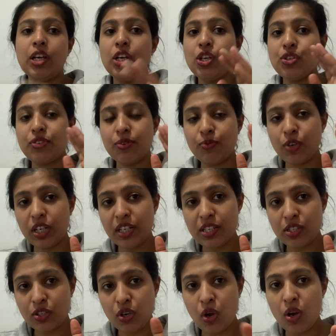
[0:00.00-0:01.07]
So what is
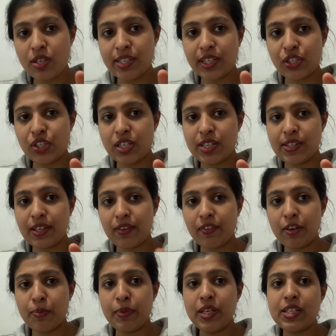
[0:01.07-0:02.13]
cross-sectional survey
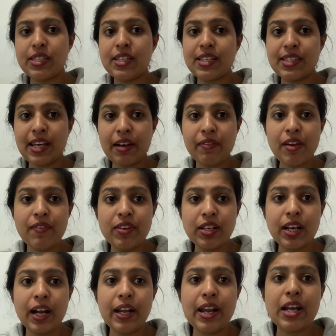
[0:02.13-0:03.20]
means? The survey will
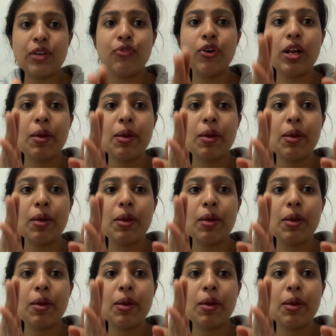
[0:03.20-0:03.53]
conduct for a